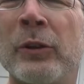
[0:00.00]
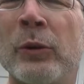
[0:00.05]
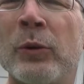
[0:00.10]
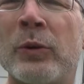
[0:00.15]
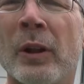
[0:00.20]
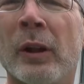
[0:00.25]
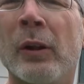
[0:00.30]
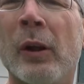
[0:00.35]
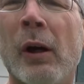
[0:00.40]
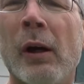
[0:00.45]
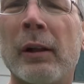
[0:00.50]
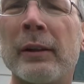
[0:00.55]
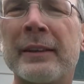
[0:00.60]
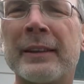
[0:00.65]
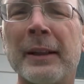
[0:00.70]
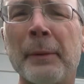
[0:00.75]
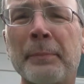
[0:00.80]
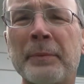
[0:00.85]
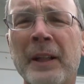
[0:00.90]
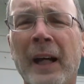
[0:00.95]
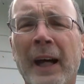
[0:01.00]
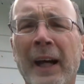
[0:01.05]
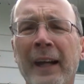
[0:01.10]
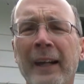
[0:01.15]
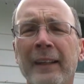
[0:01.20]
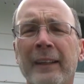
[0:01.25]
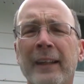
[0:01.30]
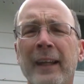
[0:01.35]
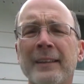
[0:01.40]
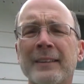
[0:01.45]
use a long zip tie
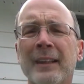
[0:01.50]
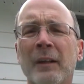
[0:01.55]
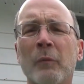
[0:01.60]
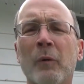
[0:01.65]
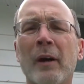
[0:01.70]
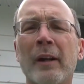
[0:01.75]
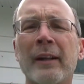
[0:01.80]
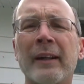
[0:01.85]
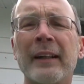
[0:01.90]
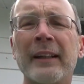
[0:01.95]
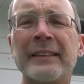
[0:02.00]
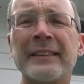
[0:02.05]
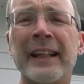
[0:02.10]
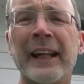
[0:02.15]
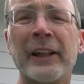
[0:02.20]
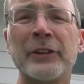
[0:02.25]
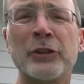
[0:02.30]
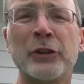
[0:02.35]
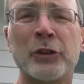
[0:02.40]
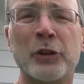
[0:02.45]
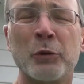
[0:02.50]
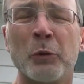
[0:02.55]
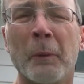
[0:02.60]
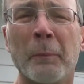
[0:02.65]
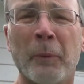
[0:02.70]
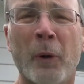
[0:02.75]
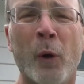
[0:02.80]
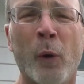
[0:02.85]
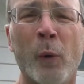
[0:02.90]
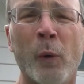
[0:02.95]
in case I want to attach it to a
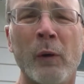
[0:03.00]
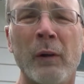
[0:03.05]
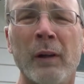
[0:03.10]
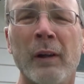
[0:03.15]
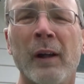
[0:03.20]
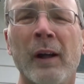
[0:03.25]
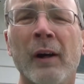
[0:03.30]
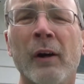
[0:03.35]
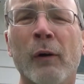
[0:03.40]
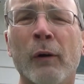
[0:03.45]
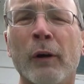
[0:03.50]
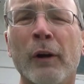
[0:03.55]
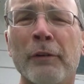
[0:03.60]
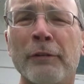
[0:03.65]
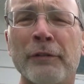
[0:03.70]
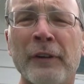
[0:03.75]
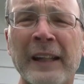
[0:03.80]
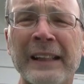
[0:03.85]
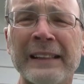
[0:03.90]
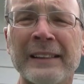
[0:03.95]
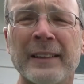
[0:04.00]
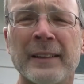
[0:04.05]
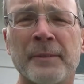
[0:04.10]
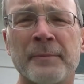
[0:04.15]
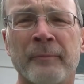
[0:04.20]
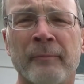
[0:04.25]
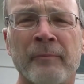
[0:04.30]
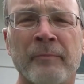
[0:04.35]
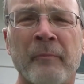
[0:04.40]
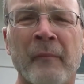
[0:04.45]
pole or a fence.
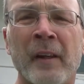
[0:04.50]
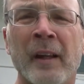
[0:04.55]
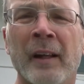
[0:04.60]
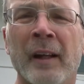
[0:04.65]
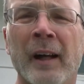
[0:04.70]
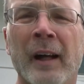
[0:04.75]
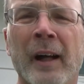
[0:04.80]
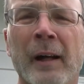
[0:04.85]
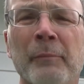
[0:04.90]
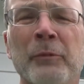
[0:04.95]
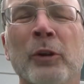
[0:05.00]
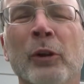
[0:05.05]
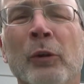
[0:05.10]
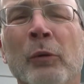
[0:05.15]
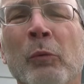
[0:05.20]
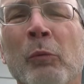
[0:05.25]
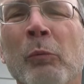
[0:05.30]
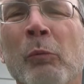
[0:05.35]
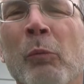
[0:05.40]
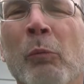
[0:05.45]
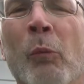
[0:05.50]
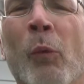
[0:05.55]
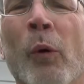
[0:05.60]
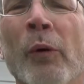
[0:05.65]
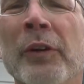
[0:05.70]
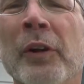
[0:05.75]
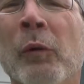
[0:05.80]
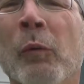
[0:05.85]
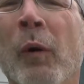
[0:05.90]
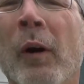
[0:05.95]
You're
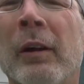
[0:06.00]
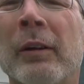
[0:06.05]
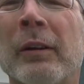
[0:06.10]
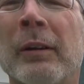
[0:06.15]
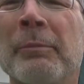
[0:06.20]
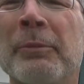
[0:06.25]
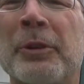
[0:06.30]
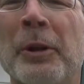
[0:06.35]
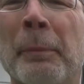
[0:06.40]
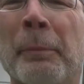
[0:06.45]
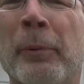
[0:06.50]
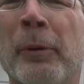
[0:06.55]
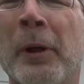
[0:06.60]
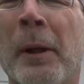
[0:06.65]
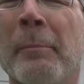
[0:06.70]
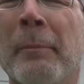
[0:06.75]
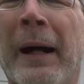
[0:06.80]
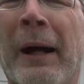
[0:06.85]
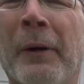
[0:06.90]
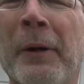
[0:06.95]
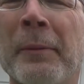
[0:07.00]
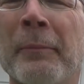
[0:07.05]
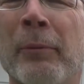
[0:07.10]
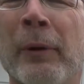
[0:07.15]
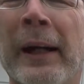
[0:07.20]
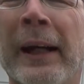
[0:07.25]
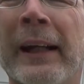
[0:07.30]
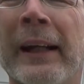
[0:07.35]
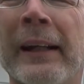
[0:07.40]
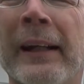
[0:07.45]
more than welcome to put a mounting
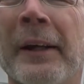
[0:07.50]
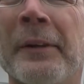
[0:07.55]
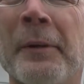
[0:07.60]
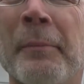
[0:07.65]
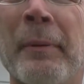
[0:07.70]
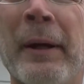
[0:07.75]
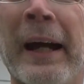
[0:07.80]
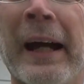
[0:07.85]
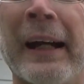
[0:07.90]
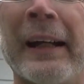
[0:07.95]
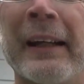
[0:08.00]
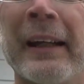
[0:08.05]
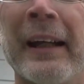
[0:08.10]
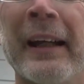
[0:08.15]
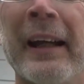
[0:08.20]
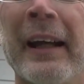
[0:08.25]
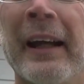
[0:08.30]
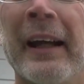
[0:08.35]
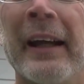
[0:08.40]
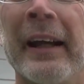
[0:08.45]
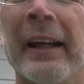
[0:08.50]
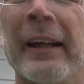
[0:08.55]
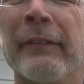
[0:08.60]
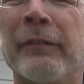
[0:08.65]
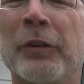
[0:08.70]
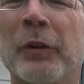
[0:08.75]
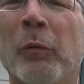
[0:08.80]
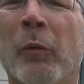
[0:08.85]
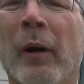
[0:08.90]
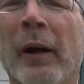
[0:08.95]
bracket on the back
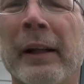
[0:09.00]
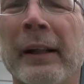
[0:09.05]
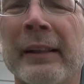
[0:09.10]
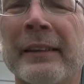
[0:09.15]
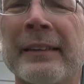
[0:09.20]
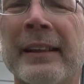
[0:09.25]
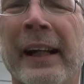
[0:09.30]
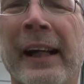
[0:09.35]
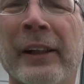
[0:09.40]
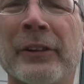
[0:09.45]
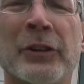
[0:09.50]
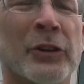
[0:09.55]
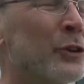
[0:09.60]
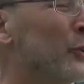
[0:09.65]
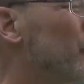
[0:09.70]
if you want to attach it